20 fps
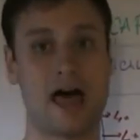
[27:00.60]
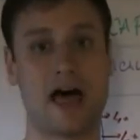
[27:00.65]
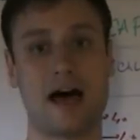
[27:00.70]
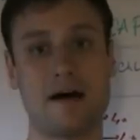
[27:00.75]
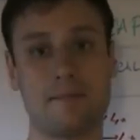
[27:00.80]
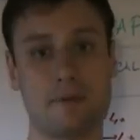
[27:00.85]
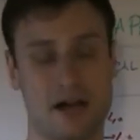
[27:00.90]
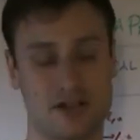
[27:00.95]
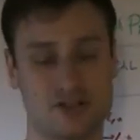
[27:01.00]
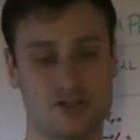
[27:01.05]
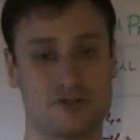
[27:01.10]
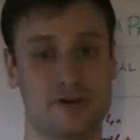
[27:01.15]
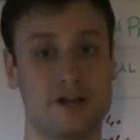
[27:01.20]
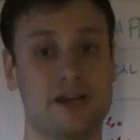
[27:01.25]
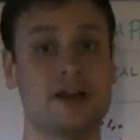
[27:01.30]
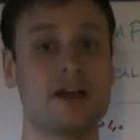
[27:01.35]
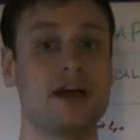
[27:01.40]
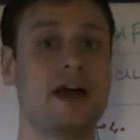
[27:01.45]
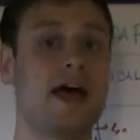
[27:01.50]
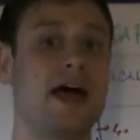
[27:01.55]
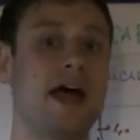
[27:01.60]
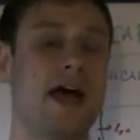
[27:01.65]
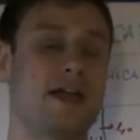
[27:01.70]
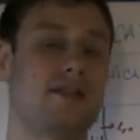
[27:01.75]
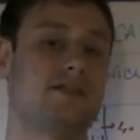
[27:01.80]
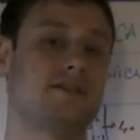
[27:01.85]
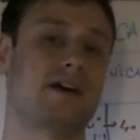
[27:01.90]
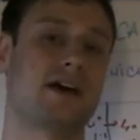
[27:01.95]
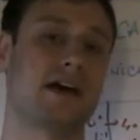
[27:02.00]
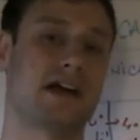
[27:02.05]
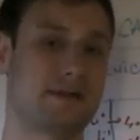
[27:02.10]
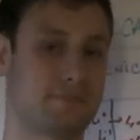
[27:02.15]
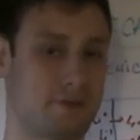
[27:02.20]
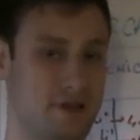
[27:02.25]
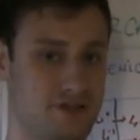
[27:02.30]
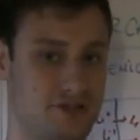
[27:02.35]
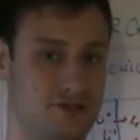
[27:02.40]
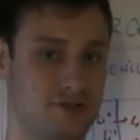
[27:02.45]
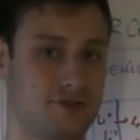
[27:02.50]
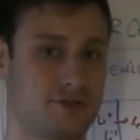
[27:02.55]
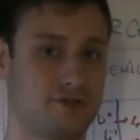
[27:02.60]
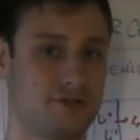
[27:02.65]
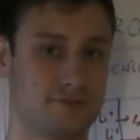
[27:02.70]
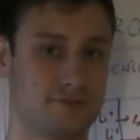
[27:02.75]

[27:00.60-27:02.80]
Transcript: a battery and a capacitor.